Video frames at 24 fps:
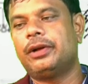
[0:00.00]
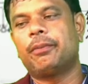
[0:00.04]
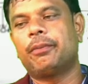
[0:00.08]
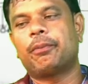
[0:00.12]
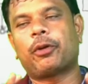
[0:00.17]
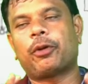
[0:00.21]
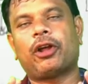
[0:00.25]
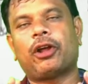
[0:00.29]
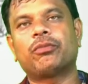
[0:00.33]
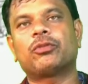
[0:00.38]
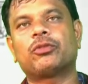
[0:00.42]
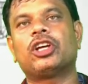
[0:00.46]

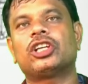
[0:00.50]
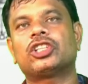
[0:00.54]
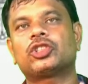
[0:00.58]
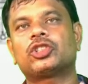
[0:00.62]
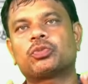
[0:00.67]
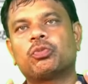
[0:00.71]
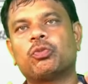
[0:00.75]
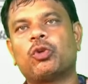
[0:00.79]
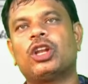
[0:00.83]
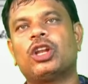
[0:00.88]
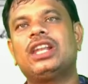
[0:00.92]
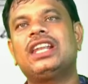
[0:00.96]
from the
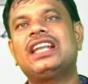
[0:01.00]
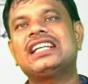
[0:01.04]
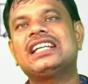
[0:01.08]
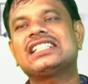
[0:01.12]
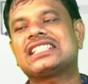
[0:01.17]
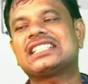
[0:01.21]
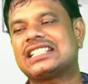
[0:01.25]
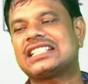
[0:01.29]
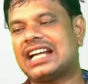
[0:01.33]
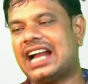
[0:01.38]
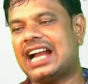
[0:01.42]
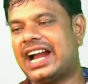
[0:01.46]

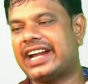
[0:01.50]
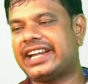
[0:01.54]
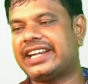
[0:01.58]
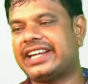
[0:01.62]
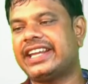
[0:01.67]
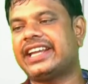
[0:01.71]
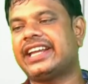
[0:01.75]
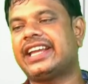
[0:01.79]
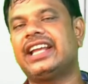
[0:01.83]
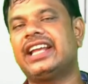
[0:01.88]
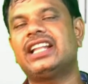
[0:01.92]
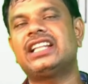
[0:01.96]
smallest
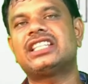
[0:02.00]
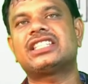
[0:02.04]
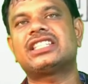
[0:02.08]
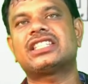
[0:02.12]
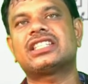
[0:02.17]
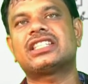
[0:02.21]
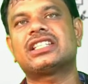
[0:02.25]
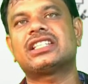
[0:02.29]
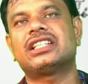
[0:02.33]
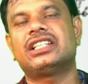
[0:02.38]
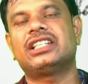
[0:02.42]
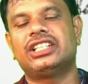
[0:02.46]

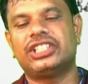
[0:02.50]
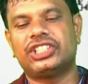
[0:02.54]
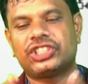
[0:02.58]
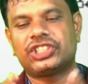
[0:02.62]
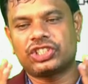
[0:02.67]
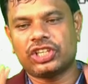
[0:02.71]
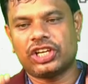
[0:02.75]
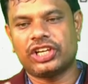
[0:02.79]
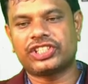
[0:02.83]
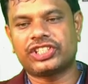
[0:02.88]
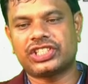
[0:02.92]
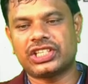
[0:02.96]
articles
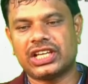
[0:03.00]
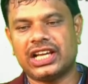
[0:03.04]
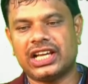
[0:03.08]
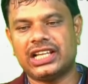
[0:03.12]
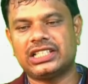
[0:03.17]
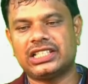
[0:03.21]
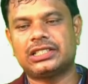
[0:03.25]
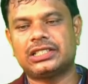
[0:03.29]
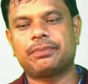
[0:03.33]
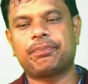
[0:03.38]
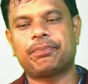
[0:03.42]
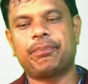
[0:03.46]
such
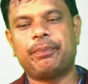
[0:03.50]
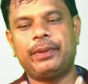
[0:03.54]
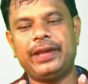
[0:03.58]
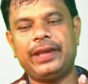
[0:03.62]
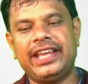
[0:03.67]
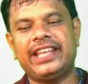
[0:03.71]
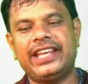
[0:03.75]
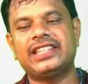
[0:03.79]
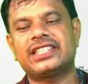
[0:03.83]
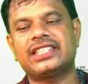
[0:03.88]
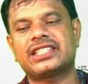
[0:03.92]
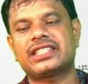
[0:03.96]
as
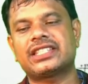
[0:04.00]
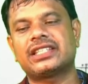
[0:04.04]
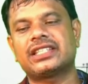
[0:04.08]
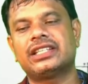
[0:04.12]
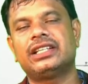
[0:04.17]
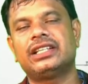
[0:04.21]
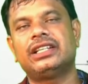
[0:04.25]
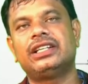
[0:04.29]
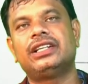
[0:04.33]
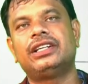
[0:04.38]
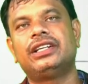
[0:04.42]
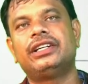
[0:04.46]
pins
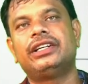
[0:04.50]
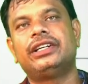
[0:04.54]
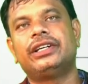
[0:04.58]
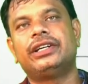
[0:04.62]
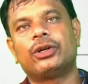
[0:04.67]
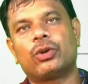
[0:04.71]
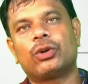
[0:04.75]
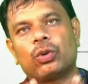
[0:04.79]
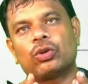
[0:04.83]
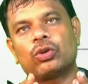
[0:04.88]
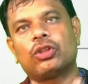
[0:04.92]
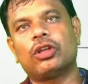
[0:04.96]

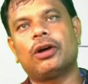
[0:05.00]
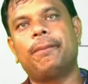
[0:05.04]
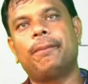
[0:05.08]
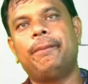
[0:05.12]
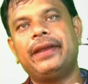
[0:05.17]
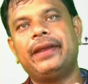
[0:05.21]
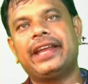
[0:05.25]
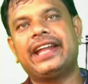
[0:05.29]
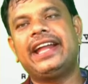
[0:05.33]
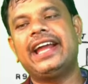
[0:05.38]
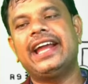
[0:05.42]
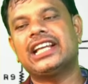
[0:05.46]
to the
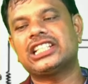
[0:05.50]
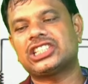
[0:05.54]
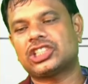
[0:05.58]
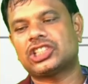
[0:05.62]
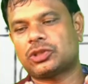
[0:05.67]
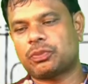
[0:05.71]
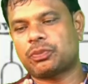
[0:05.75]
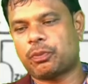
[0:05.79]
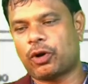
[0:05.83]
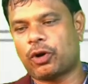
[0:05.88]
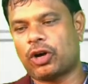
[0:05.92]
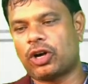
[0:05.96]

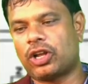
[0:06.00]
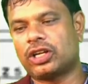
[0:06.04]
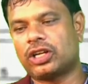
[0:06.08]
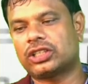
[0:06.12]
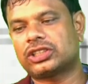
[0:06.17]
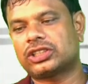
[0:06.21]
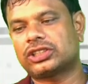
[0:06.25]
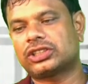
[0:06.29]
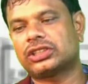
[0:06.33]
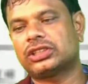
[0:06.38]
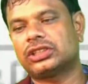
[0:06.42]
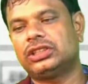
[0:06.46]
biggest
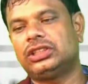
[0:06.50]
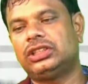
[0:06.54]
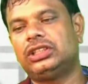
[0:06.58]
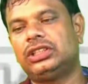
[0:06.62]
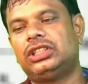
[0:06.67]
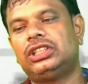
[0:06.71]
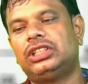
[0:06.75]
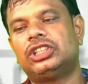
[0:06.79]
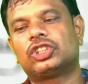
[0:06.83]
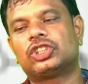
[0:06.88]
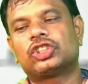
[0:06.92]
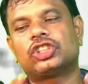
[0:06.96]
products
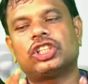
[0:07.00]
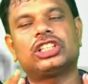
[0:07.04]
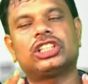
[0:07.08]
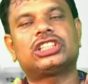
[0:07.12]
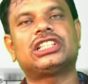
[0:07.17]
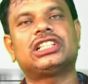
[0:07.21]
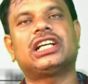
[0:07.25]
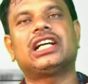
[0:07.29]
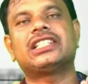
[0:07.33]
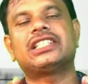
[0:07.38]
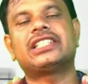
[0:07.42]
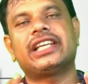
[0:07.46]
such
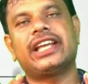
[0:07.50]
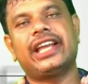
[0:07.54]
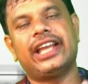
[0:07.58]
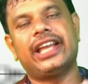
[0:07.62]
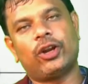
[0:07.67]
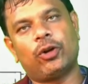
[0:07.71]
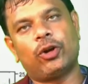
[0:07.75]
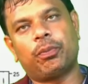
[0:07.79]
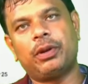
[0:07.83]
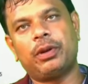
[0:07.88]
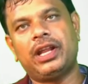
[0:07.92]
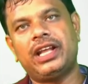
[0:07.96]
as
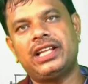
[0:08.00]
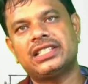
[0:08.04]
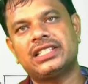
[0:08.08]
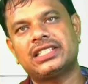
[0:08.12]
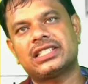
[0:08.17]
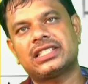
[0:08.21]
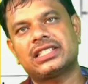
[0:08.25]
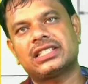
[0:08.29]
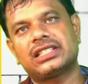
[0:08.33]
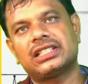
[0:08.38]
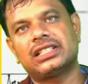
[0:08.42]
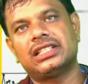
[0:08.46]

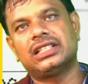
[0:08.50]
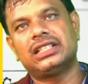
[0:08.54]
aeroplanes